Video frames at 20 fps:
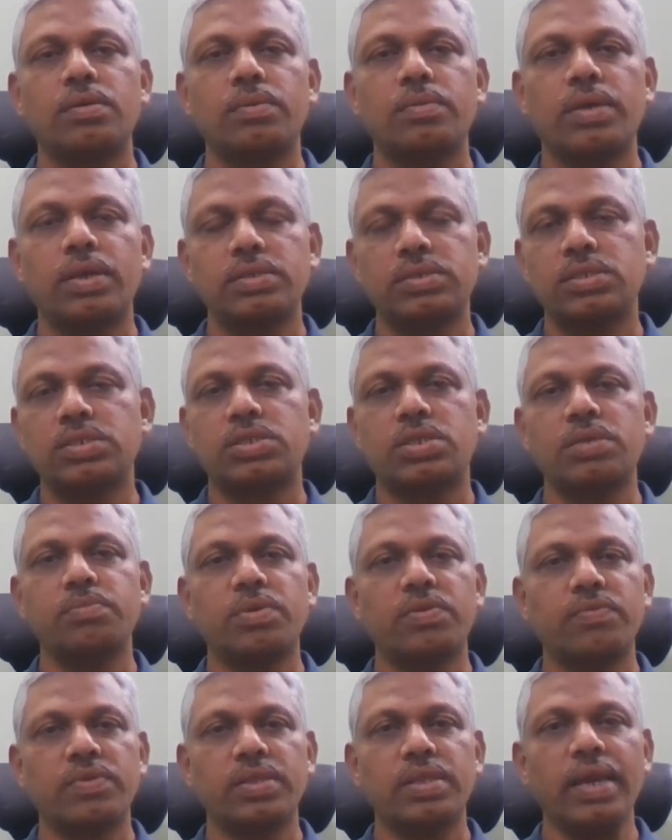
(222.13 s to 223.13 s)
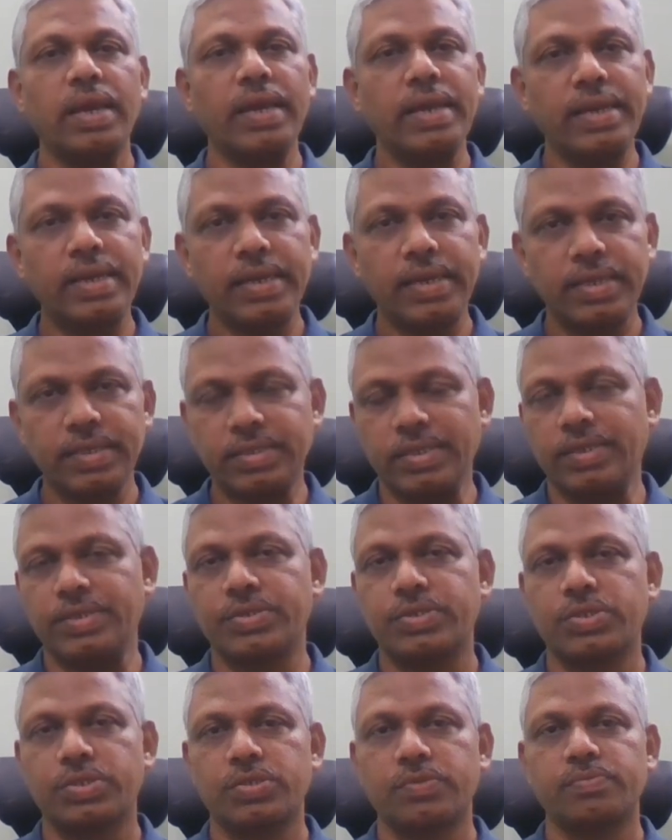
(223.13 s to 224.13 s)
existing between the entity
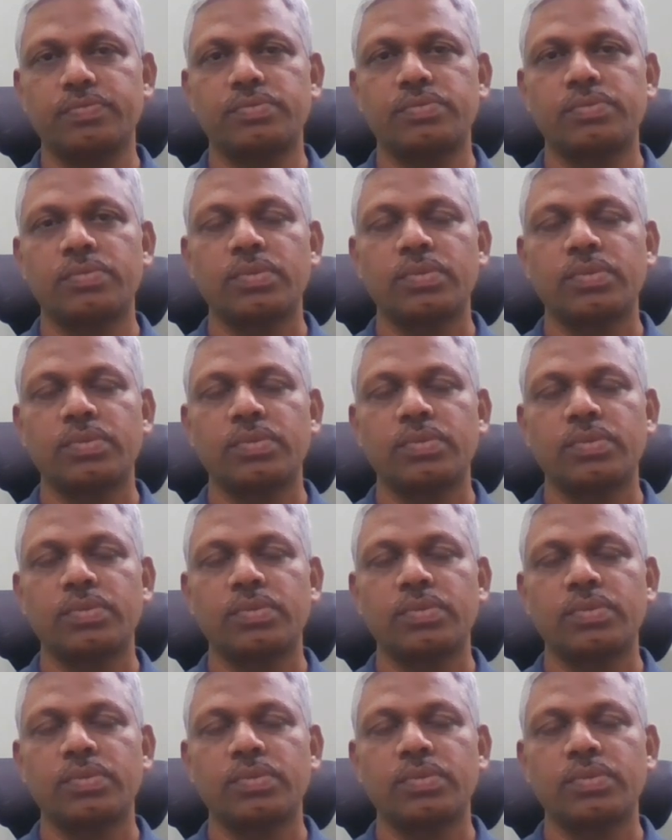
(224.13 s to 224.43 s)
sets.